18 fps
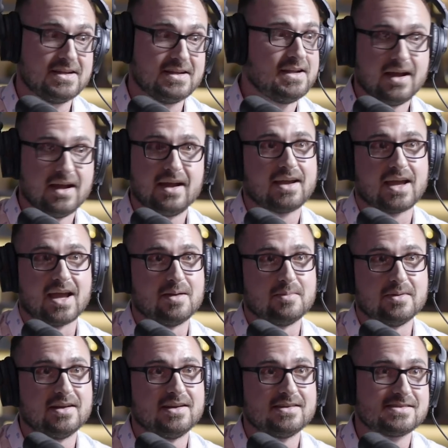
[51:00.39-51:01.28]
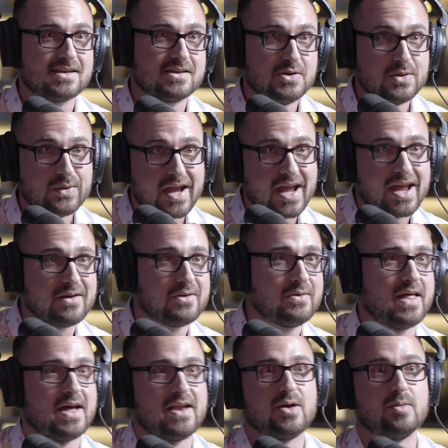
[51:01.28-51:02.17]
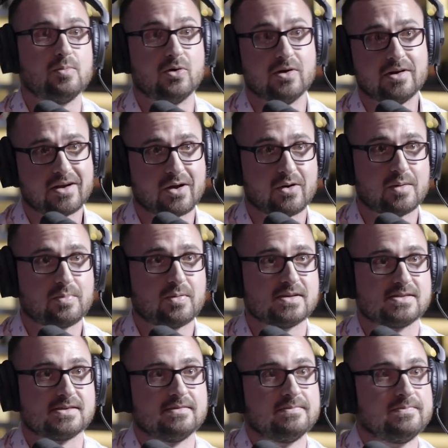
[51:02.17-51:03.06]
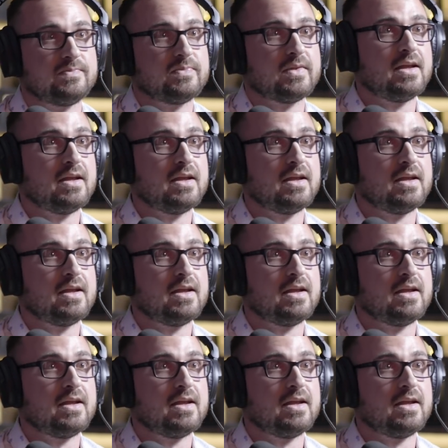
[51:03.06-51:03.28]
D E A came in and said, you can't do that no more. You're going to prison.